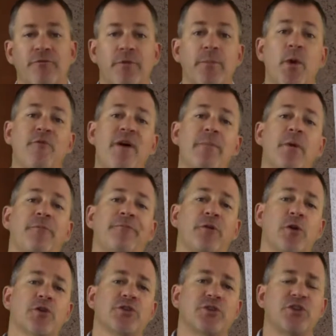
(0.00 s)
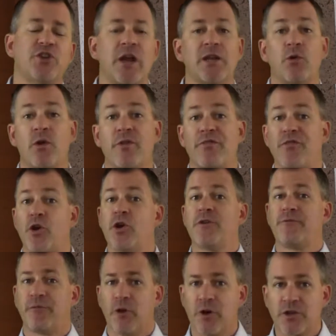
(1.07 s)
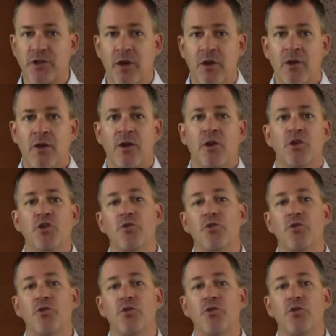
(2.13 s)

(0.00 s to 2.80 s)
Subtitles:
from November 1st to January 31st.